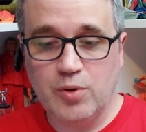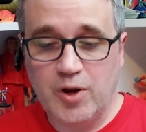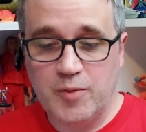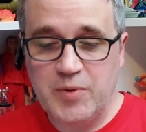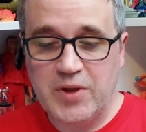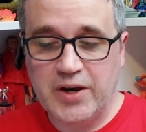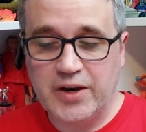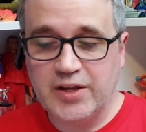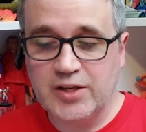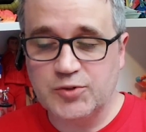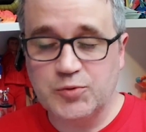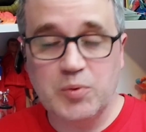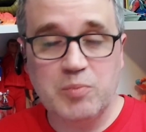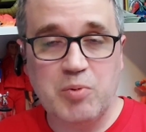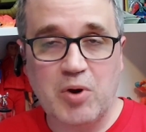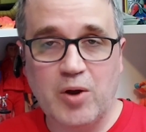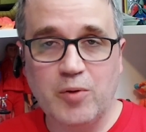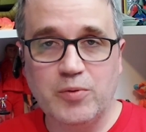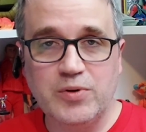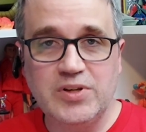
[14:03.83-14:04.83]
I mean, I guess we
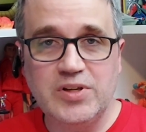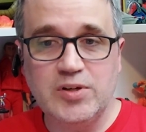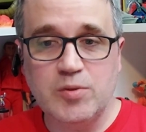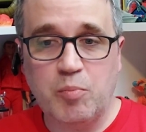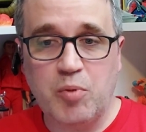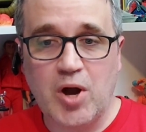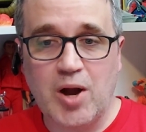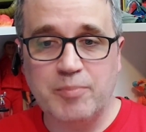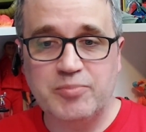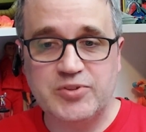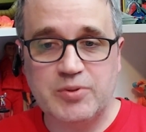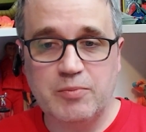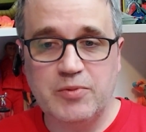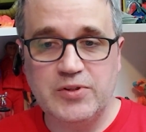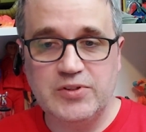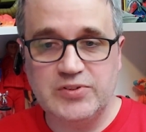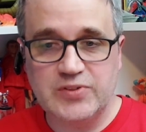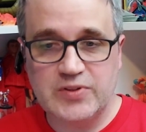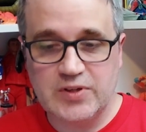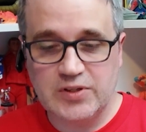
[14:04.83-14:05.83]
probably would need to pop some of
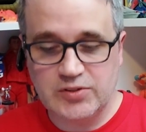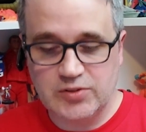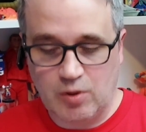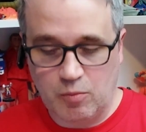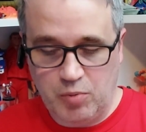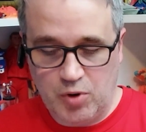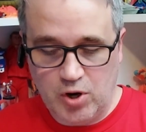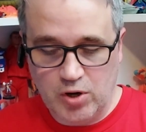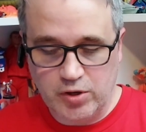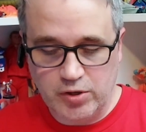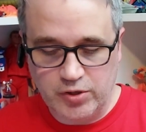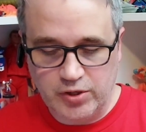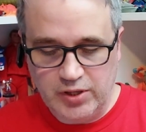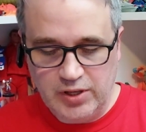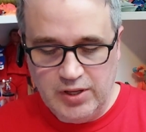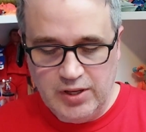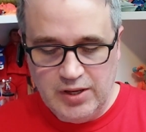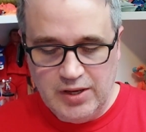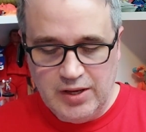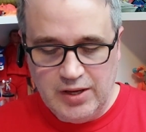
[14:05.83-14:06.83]
these things apart
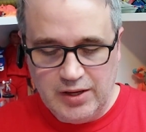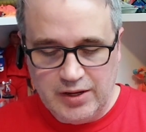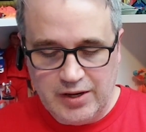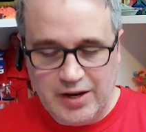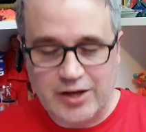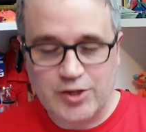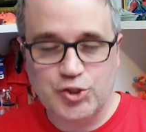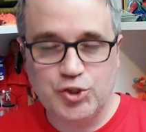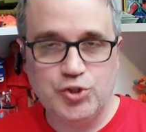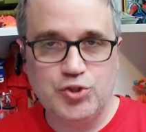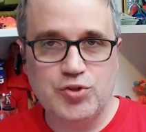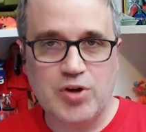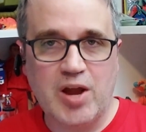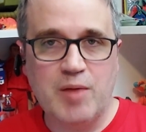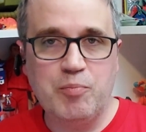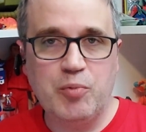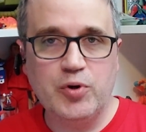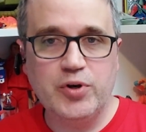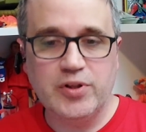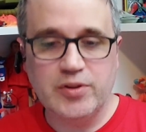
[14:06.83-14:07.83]
and actually try
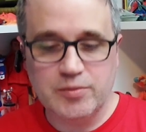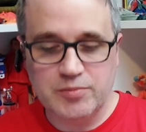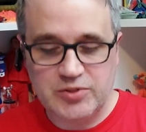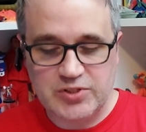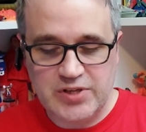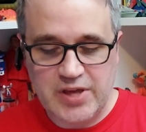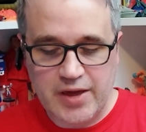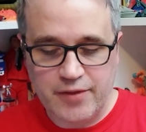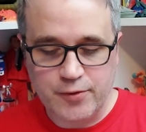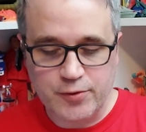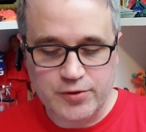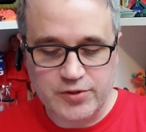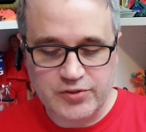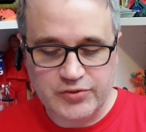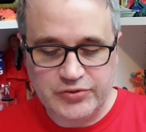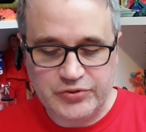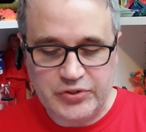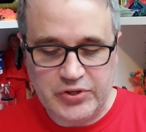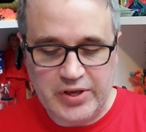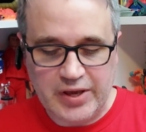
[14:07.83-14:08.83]
putting them together to
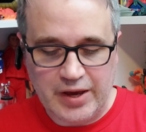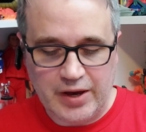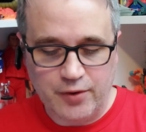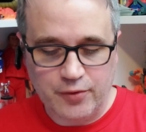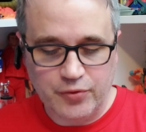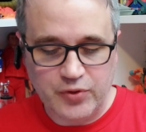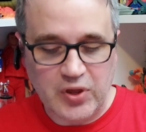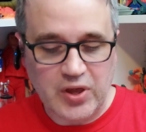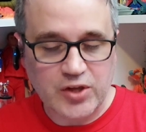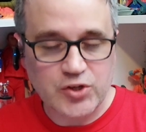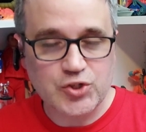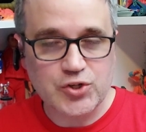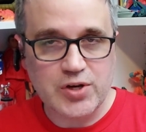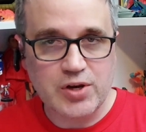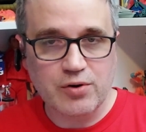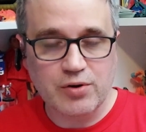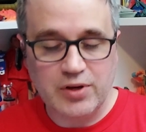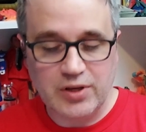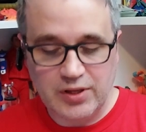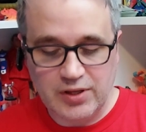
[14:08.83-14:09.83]
see how the
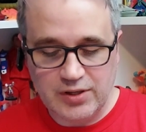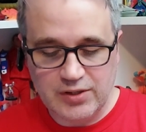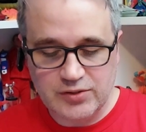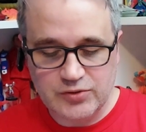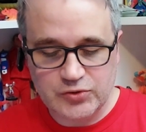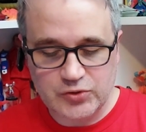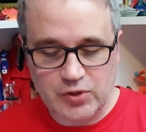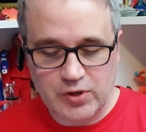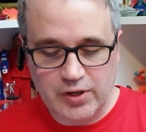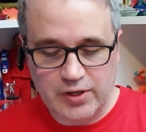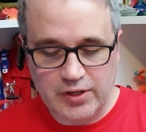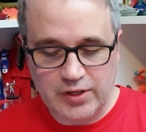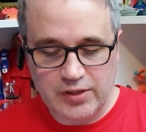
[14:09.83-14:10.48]
engineering is on it.